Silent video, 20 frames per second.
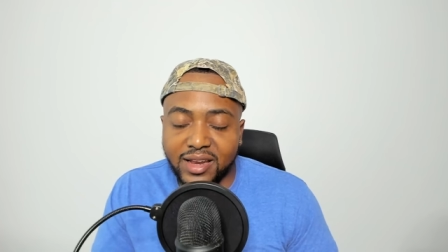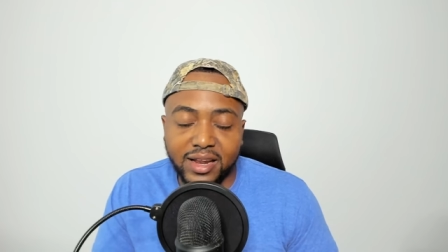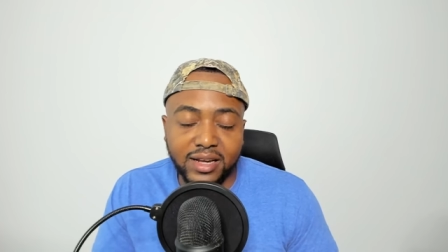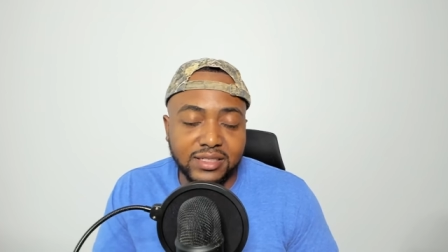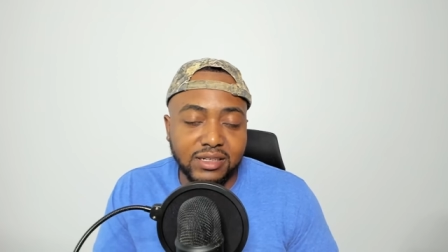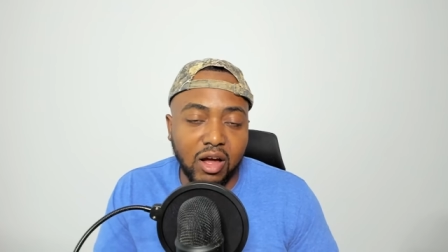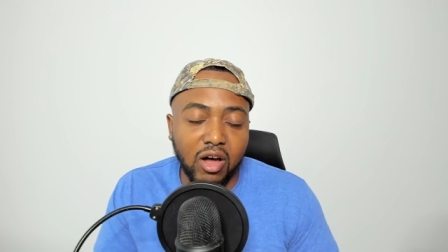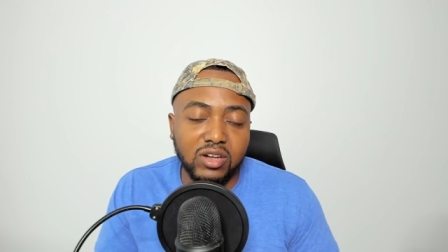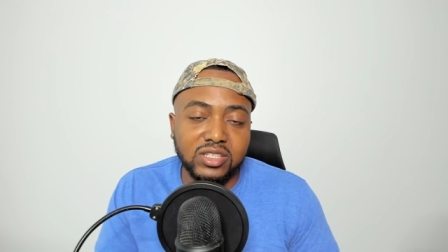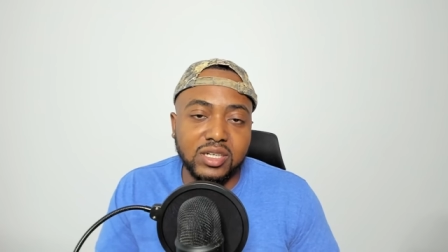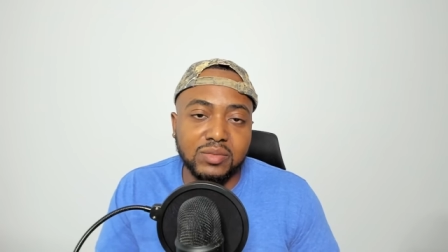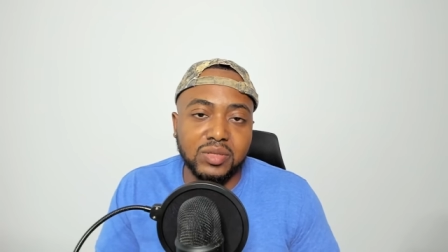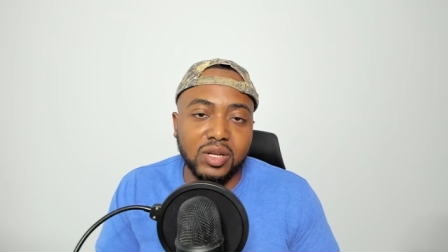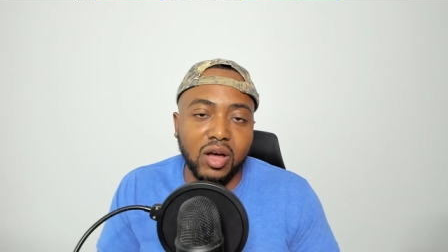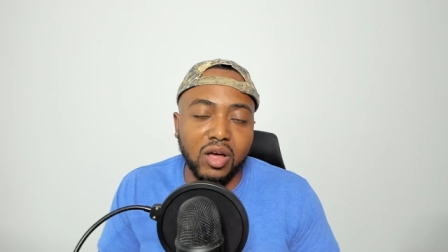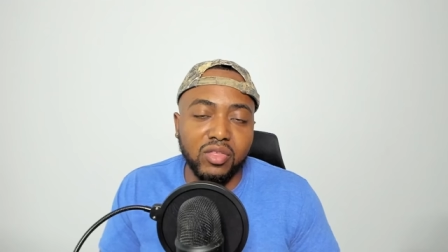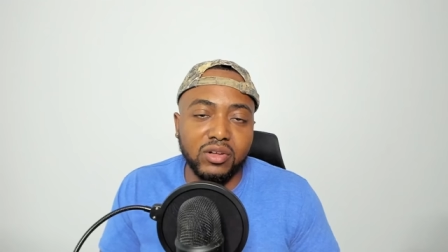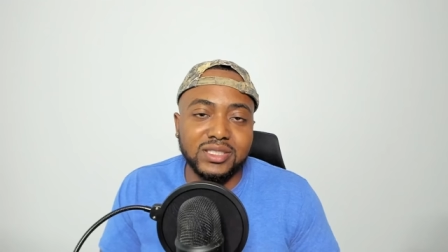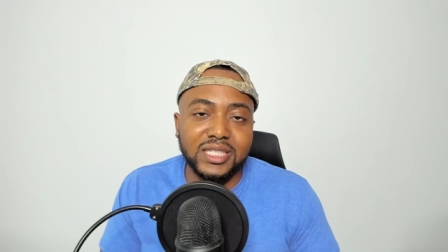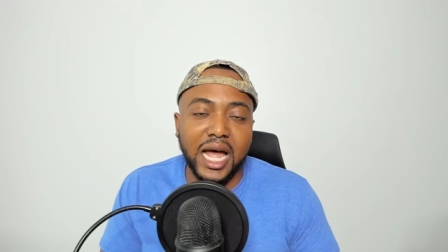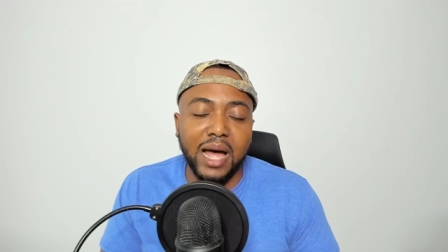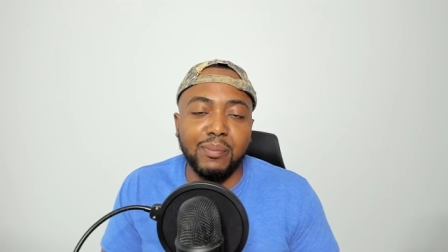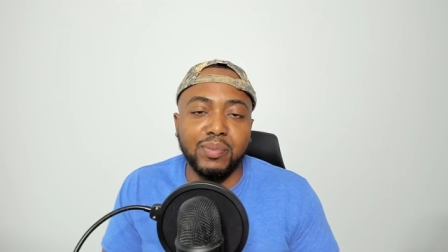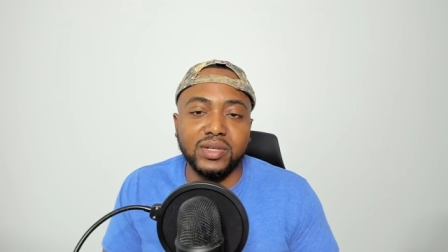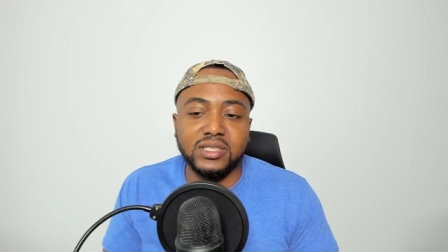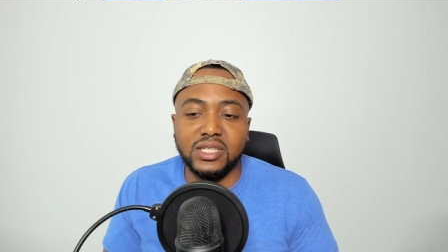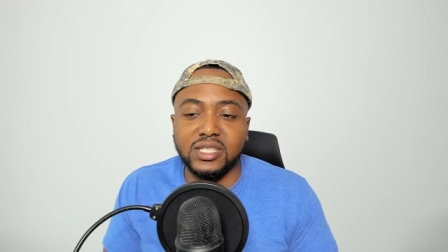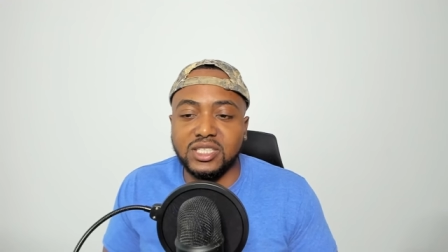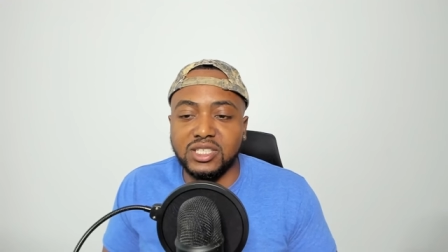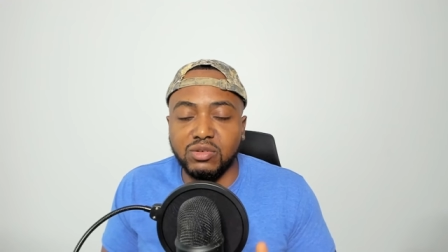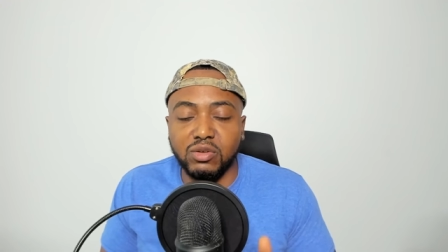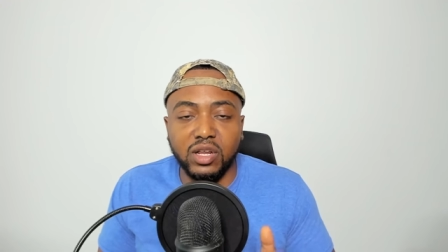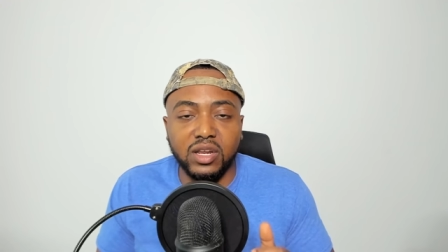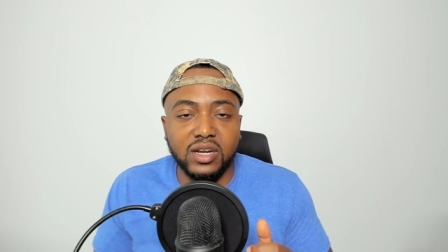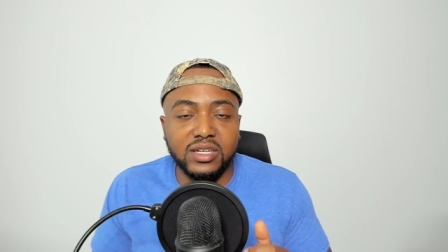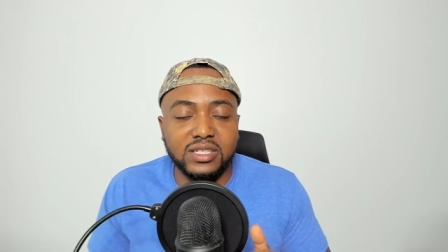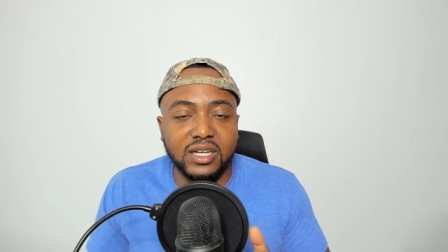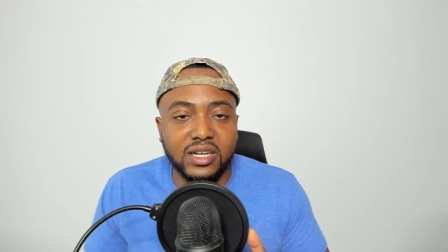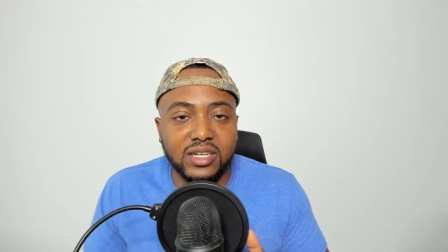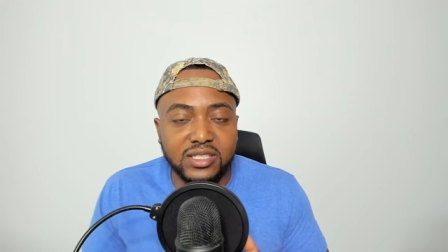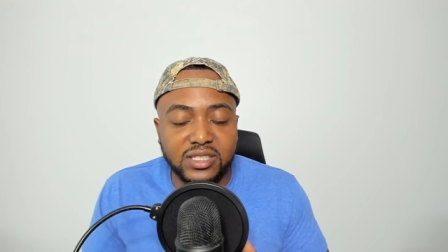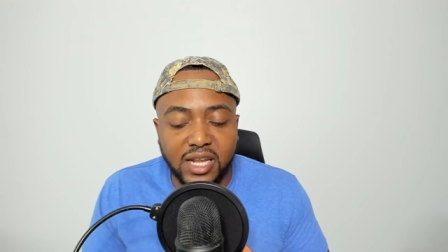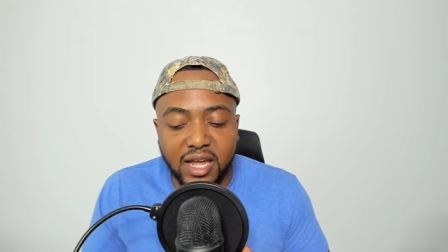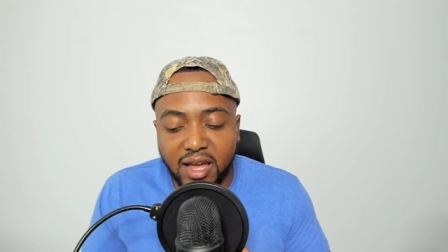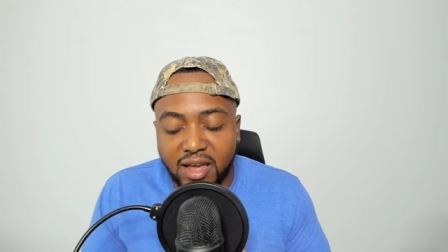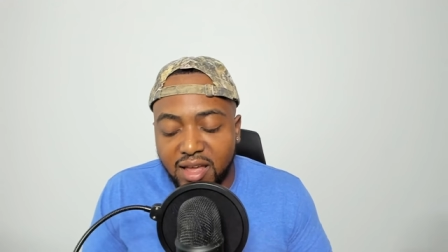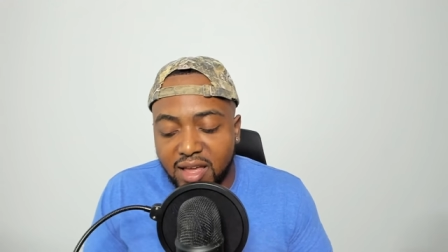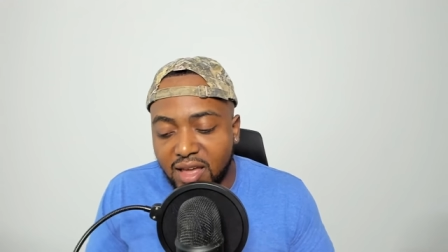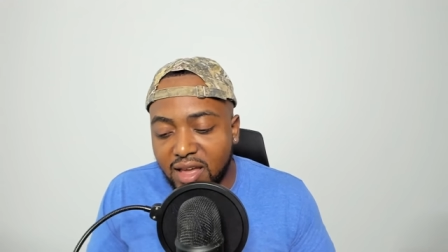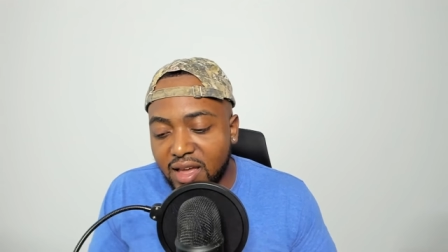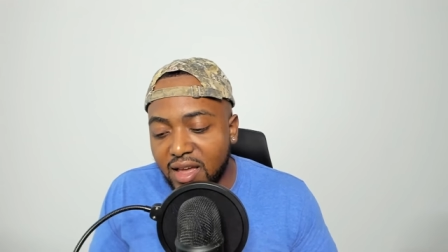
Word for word: there's all sorts of other topics that she really doesn't understand.